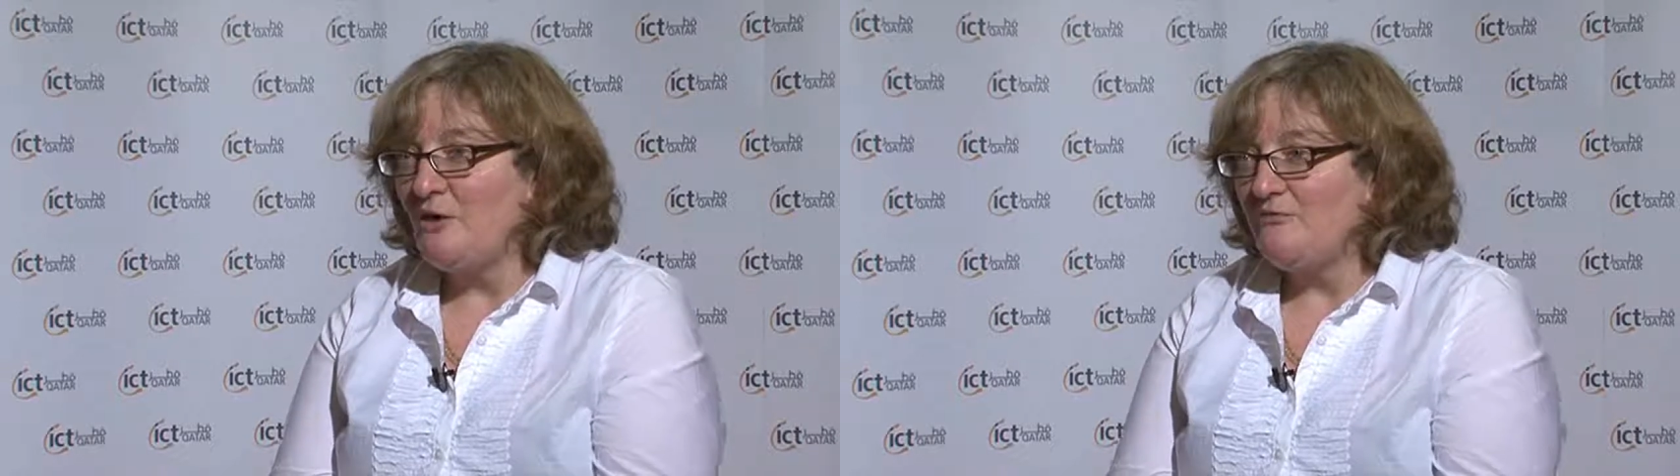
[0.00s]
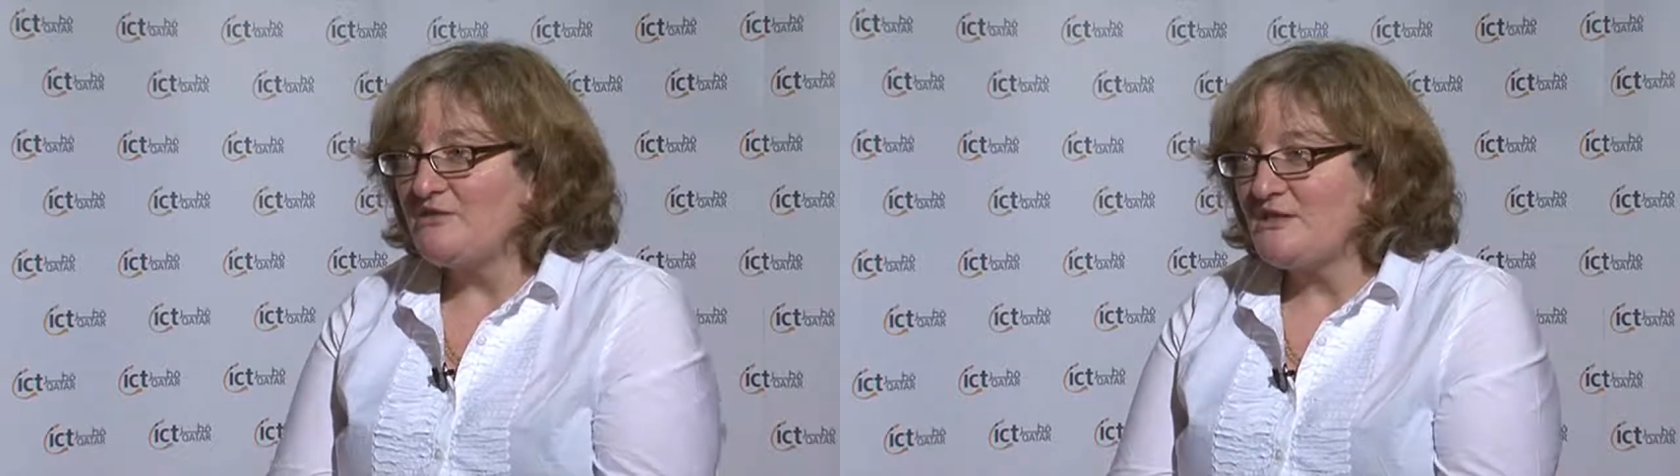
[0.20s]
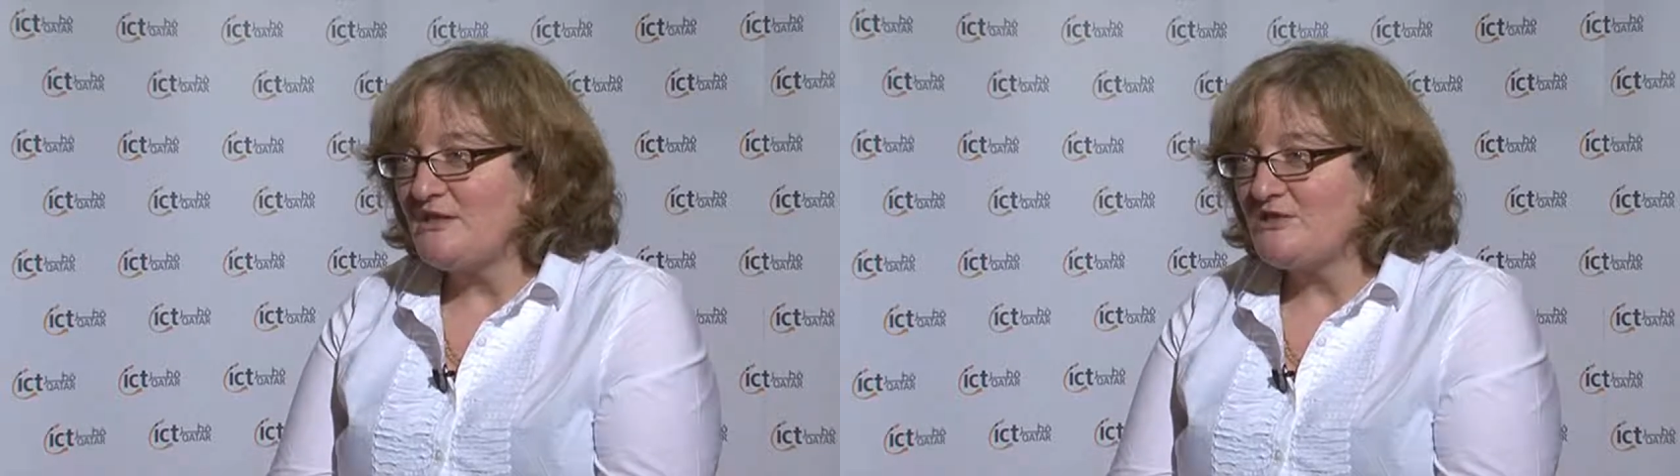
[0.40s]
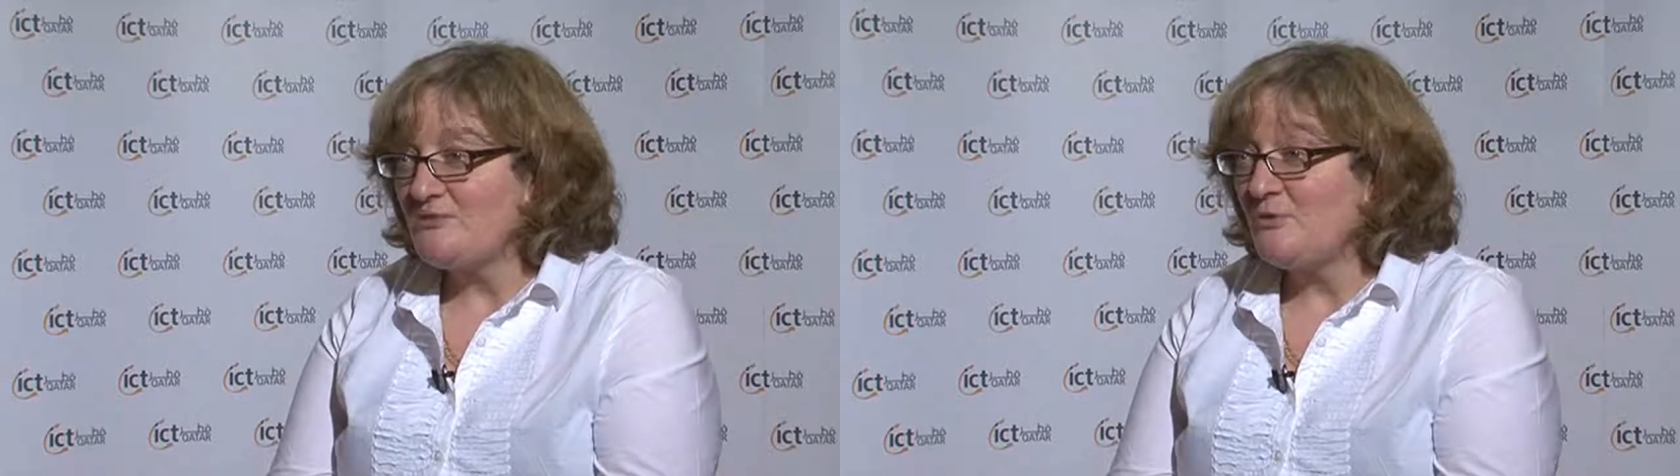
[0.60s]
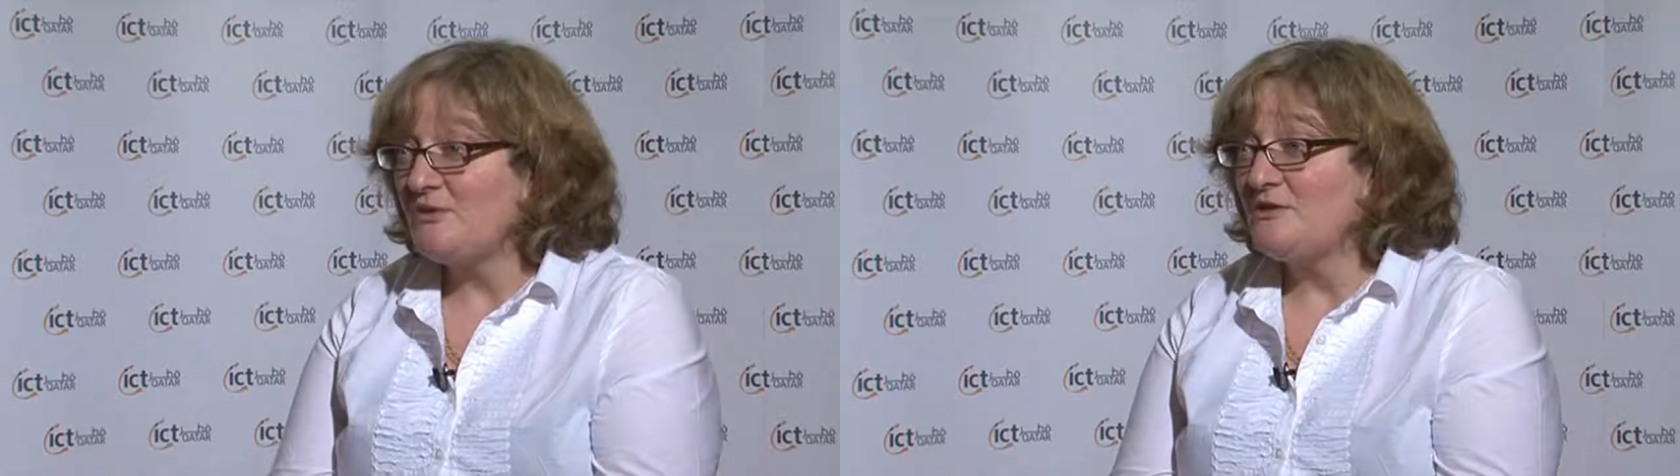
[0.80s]

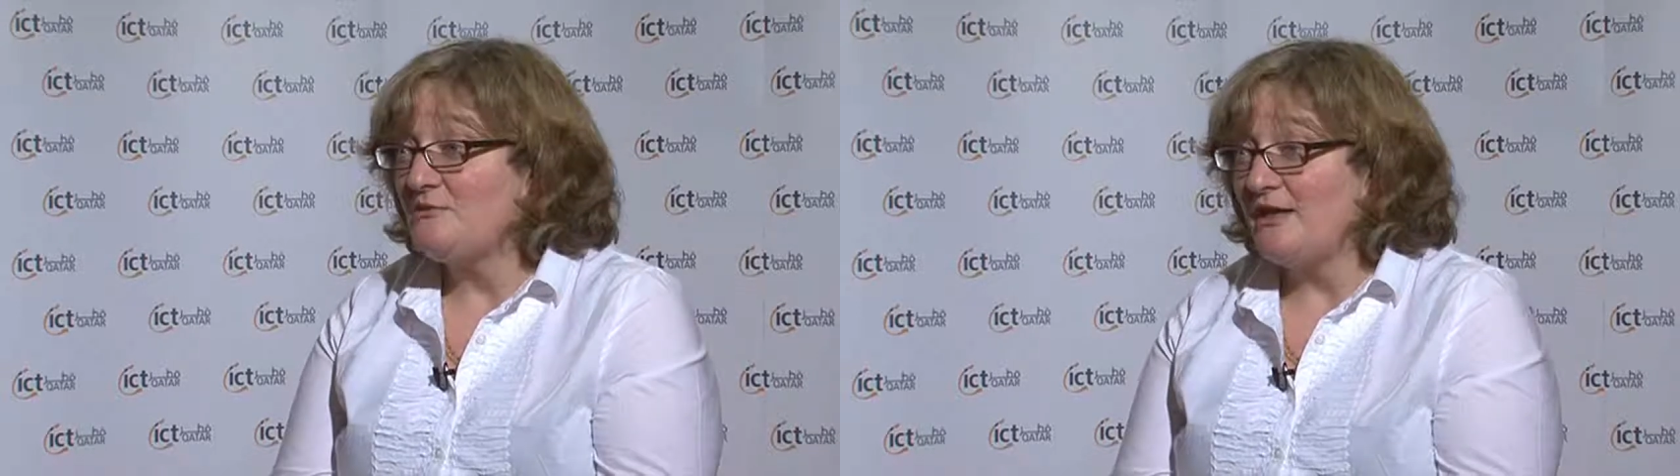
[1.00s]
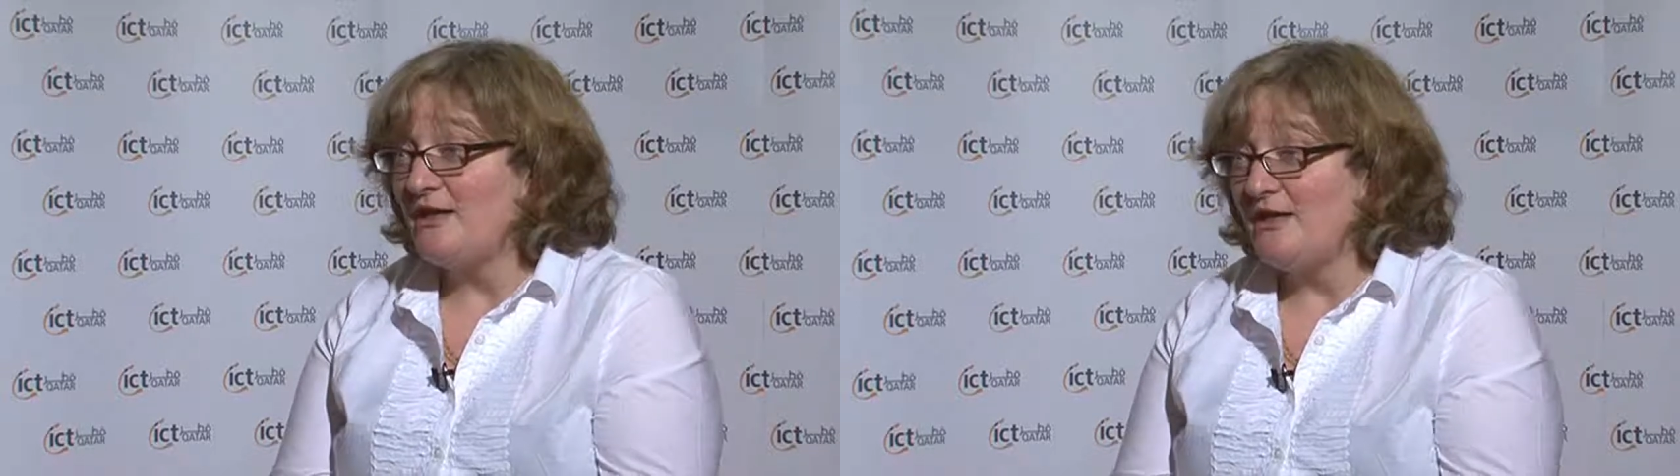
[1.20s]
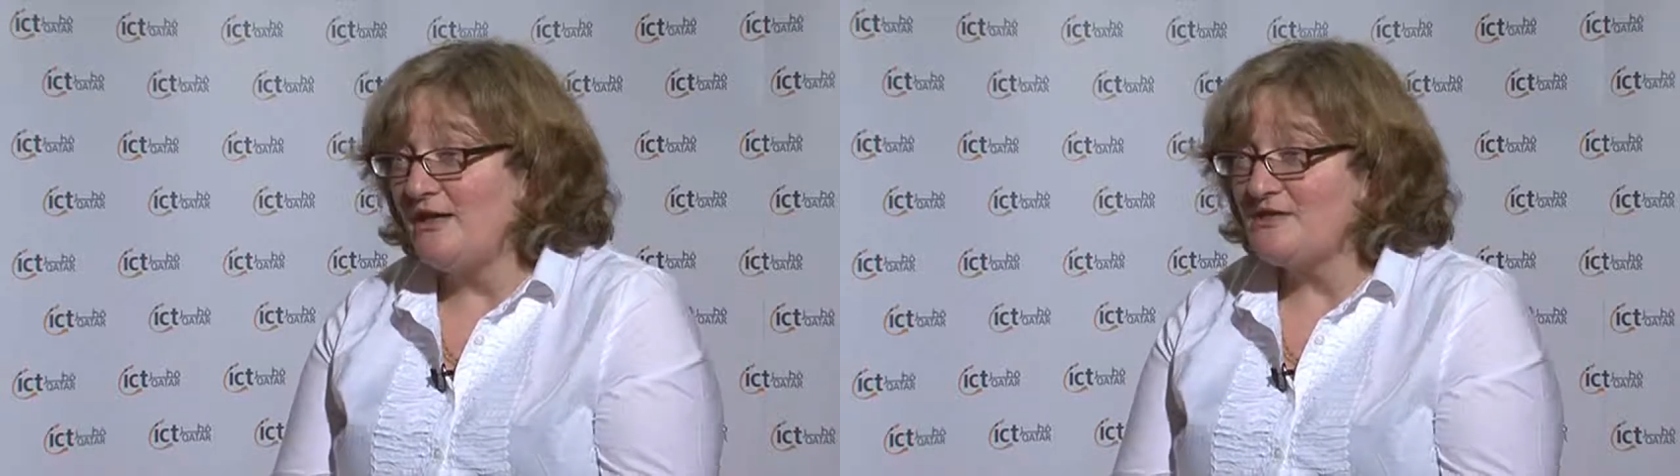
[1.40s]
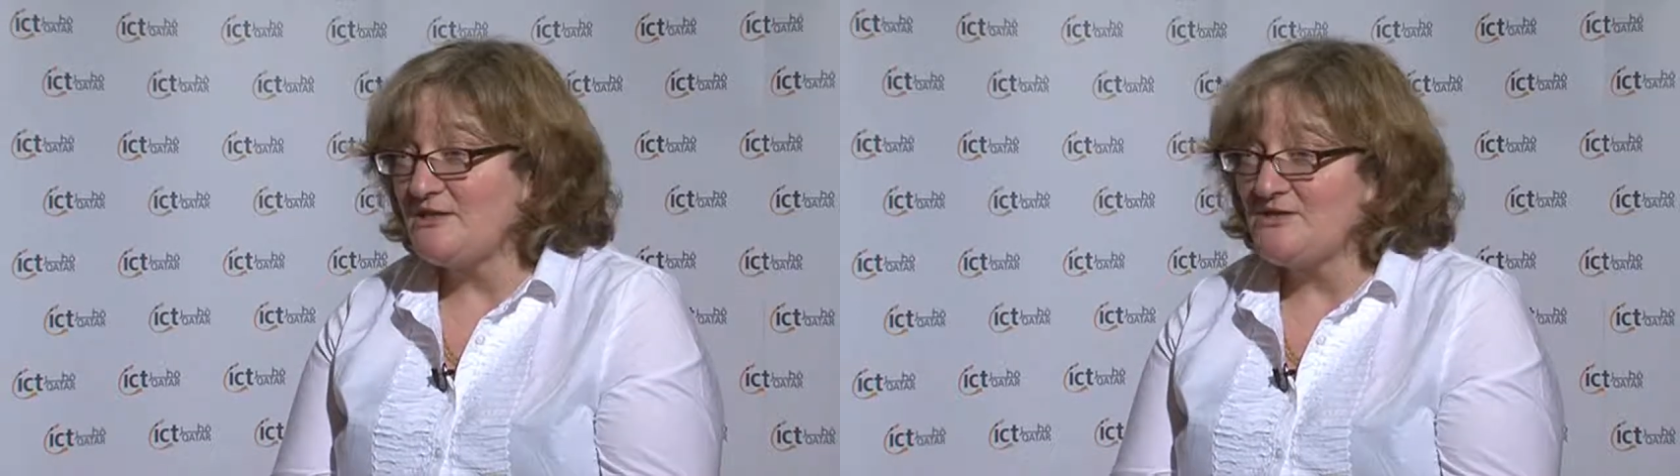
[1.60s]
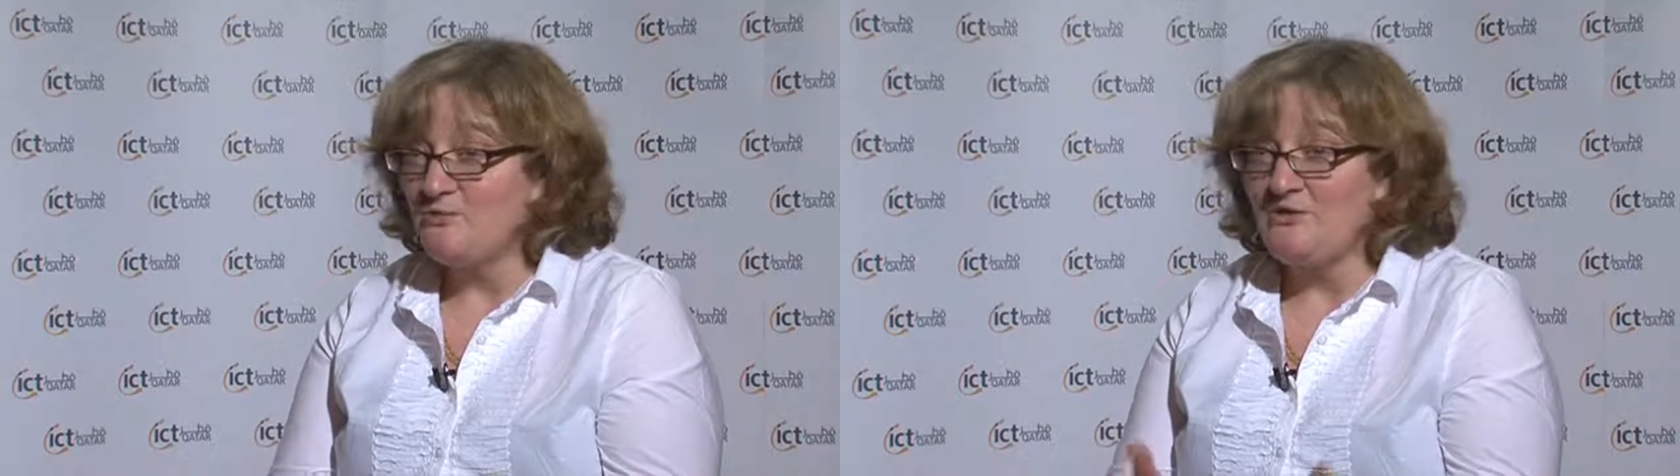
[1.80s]
conversation with the regulators,